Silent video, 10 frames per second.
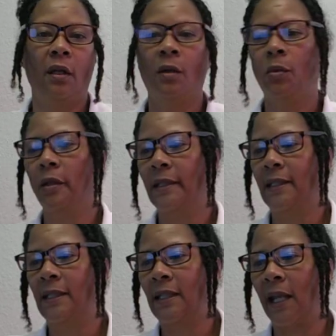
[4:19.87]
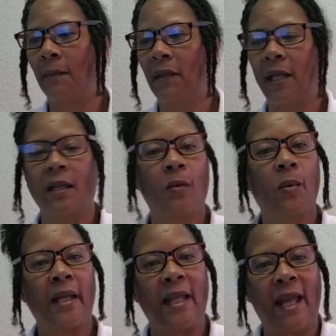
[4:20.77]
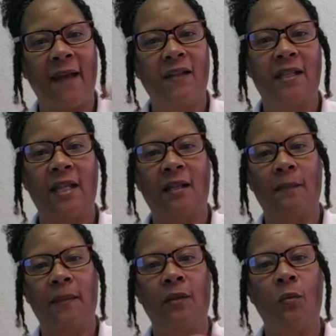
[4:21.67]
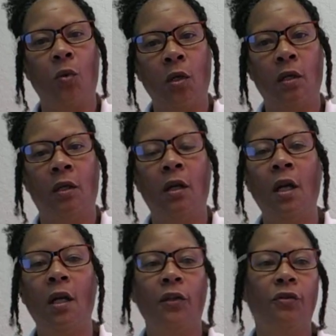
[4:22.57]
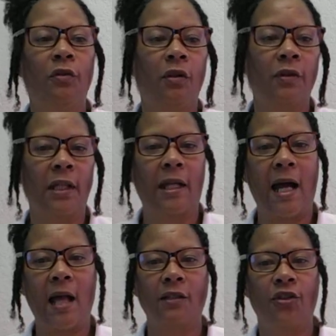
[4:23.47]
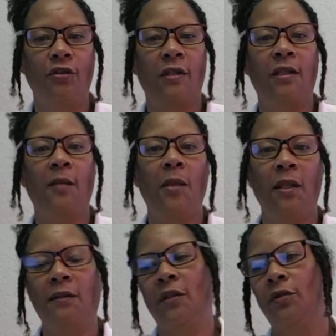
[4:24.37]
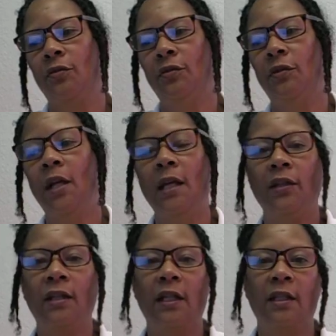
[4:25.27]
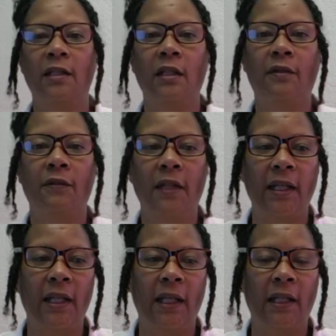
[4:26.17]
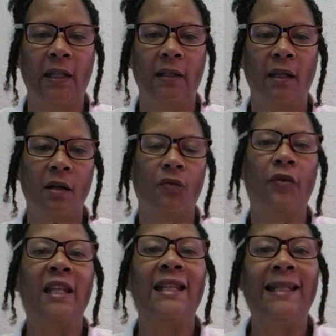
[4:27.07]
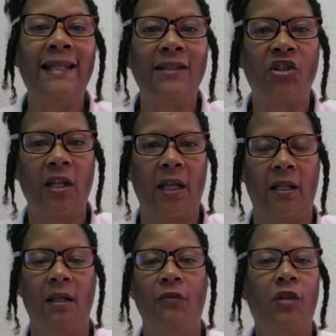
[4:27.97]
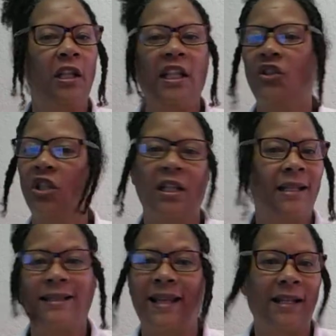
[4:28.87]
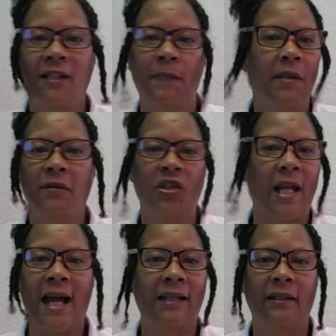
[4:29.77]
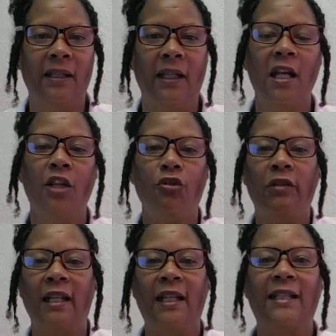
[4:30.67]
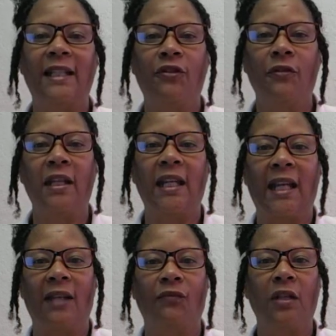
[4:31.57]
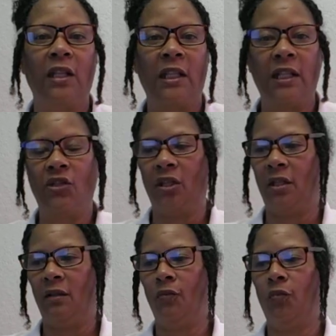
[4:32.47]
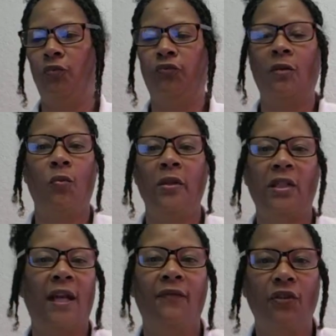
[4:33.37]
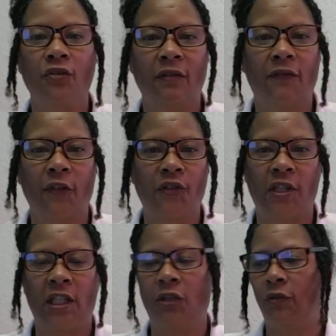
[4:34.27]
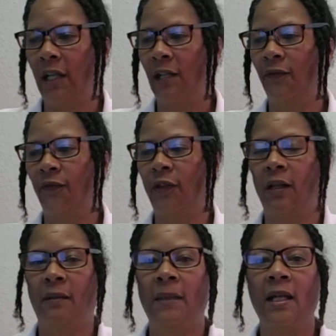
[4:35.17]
Well, it's the same thing the way they have it set up in the world. You go to college, to a seminary school, you get a degree in religion. Religion is not spirituality. You get a degree in religion from whichever university you get it from.